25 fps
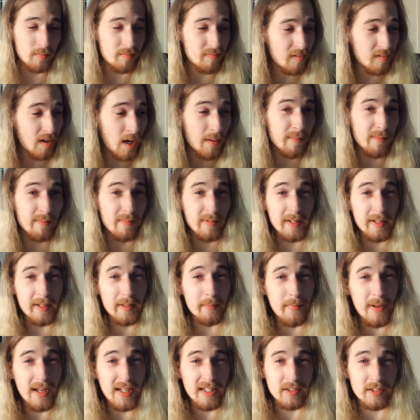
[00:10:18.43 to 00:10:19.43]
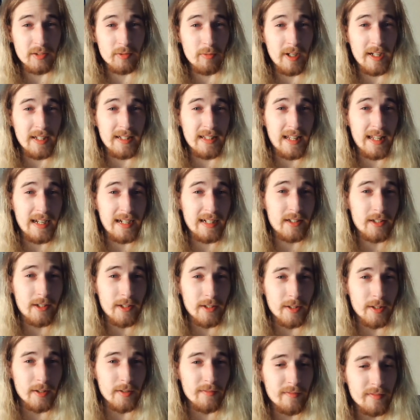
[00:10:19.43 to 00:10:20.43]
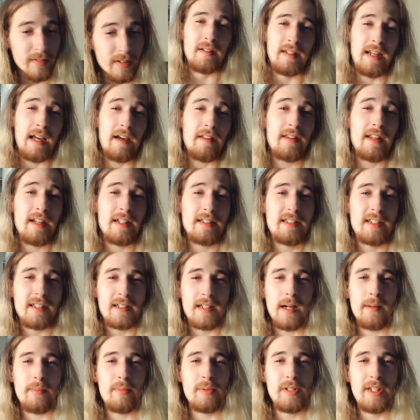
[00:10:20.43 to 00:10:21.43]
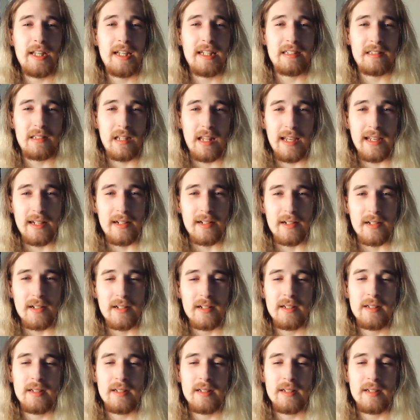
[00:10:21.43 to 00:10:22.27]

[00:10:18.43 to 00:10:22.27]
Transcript: probably the best way that it could have. Now that it's a couple days later,